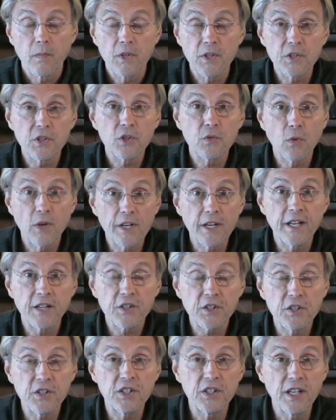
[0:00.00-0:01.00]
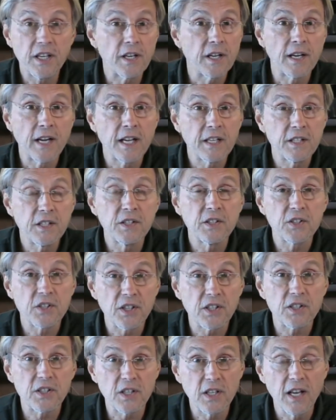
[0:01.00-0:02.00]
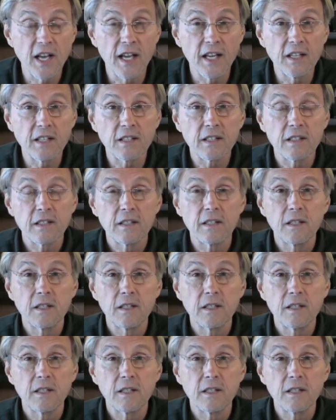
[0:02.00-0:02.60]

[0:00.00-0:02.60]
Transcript: This is what Nixon did in 1968